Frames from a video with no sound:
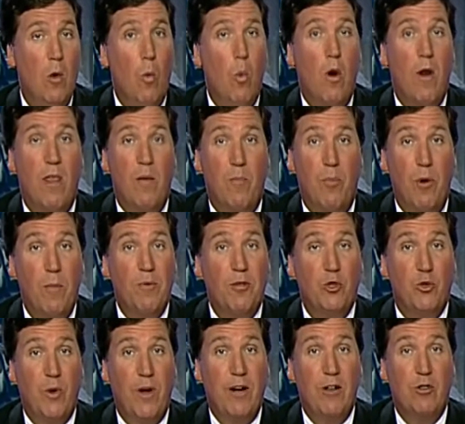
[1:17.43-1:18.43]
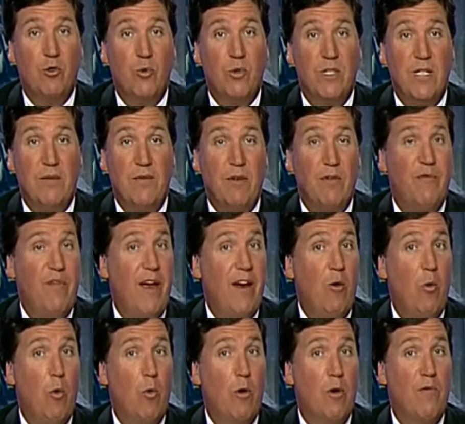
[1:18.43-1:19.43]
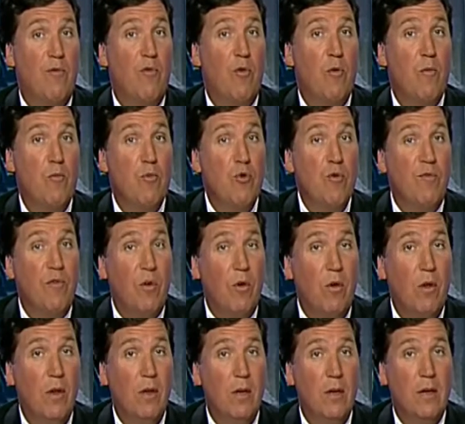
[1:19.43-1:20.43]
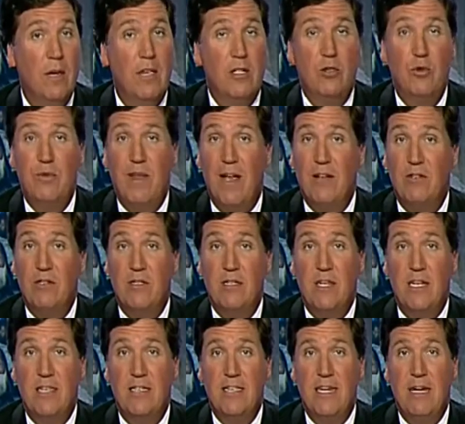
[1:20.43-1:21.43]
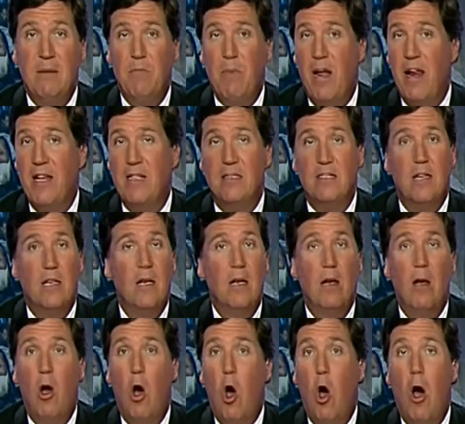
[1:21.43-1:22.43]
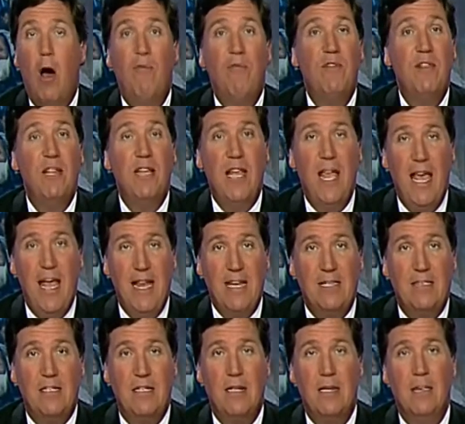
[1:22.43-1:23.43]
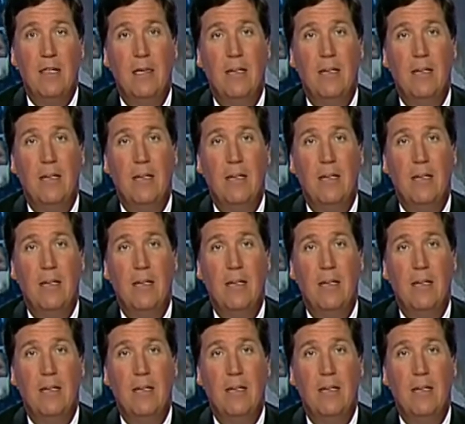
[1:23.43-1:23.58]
One of the perpetrators received a final order for removal in 2016, but as often the case,